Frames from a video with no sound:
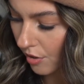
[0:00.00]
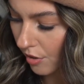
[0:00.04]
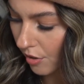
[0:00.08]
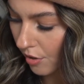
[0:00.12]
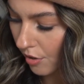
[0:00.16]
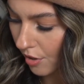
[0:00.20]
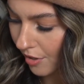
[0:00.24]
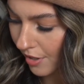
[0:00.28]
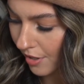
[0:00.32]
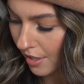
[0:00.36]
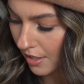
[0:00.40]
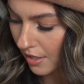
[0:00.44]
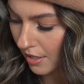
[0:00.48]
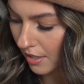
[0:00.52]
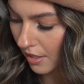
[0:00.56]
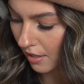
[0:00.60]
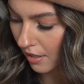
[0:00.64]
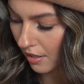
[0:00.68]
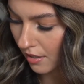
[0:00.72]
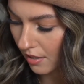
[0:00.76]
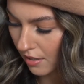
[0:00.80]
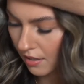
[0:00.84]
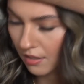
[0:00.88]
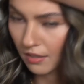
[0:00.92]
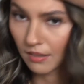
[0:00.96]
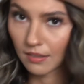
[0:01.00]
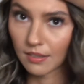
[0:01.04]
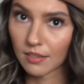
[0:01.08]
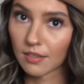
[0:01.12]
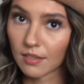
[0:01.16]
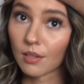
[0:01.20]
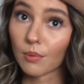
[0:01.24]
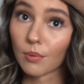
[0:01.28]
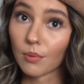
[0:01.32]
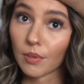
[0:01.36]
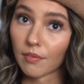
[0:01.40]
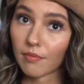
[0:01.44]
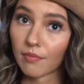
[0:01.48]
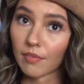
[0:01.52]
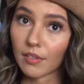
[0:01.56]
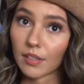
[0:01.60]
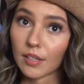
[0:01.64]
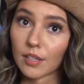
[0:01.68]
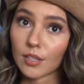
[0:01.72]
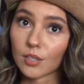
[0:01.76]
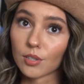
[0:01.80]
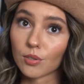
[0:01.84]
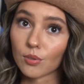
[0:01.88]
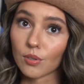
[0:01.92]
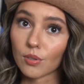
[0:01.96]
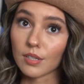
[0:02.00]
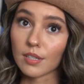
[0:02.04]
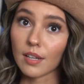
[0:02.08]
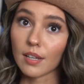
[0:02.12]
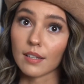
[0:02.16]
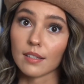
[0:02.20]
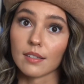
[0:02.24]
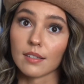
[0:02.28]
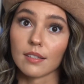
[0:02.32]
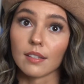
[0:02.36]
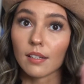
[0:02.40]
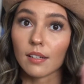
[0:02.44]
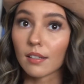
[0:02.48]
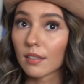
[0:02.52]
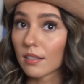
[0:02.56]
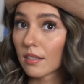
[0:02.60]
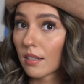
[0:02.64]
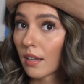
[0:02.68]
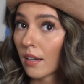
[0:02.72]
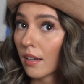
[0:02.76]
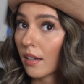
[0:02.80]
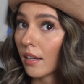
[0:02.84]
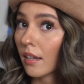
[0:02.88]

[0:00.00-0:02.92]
thirty-six is equivalent to a size six.